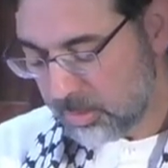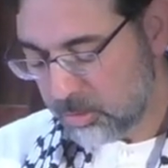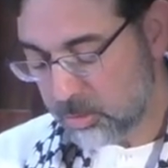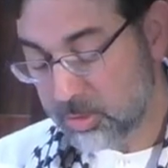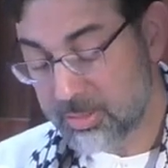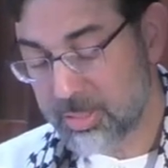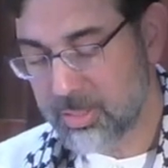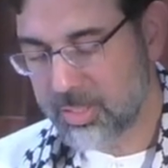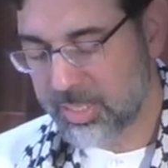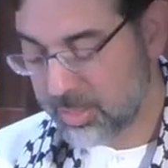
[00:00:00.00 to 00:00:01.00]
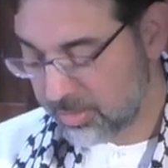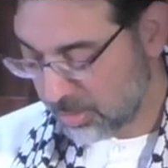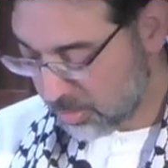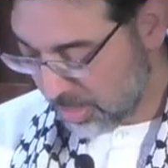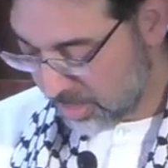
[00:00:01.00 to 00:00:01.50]
to continue to hear the
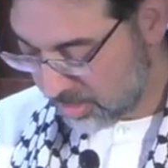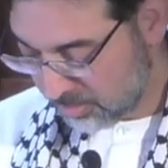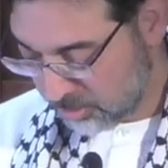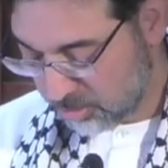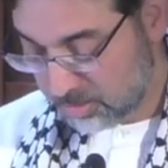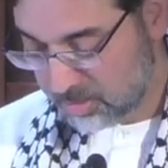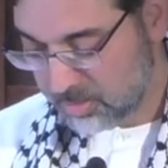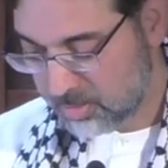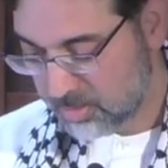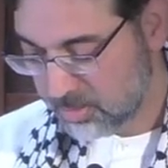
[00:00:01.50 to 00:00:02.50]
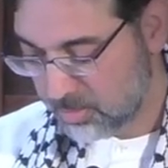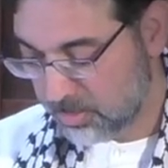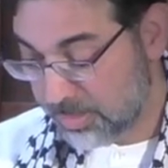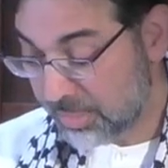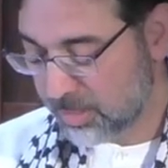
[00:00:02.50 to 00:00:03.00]
cries of children who are
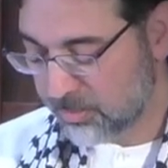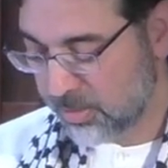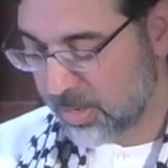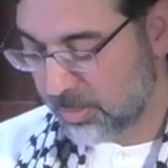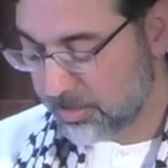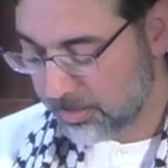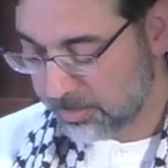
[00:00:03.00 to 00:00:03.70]
begging for help,